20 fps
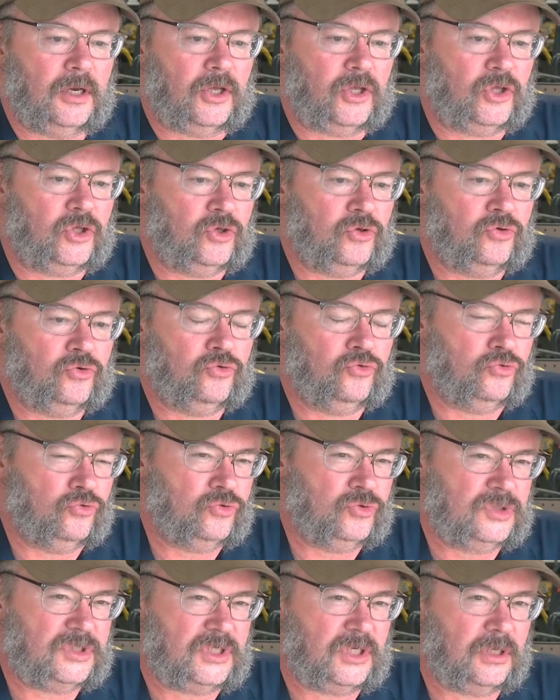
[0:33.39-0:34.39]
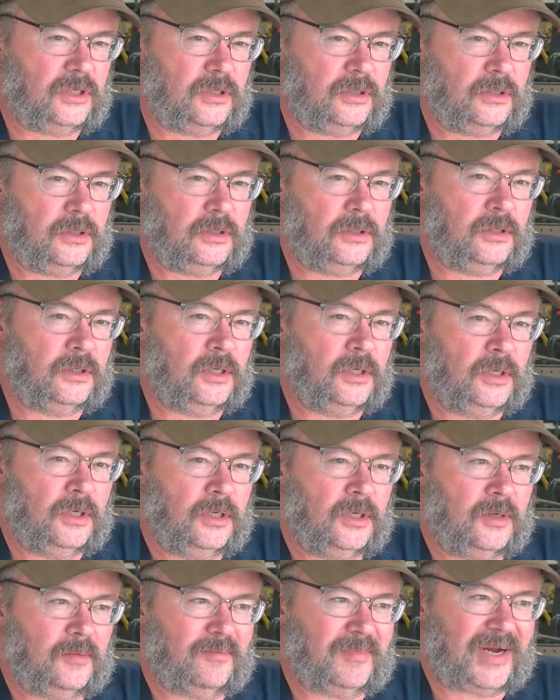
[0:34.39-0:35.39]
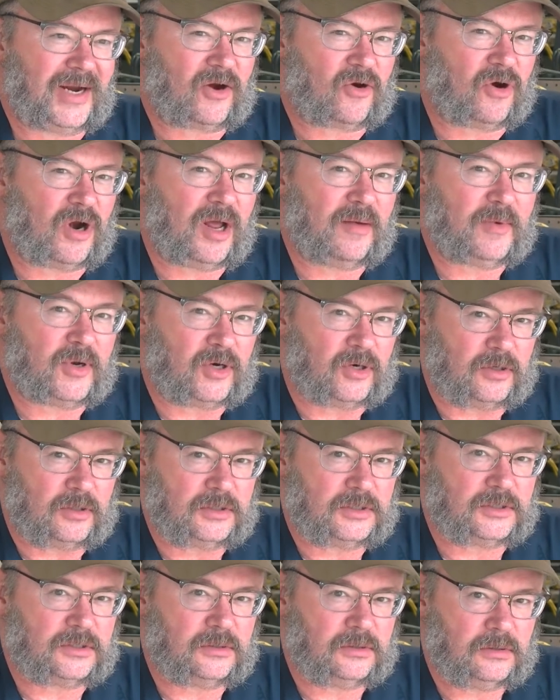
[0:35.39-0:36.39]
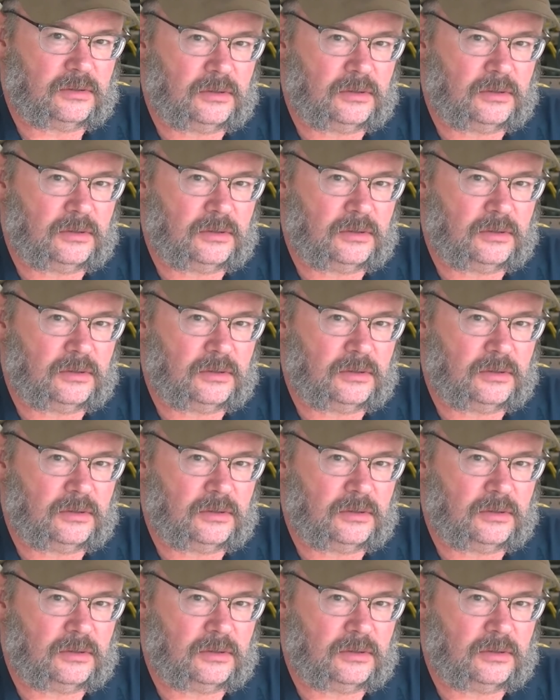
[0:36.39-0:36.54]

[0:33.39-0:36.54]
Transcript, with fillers: used micrometers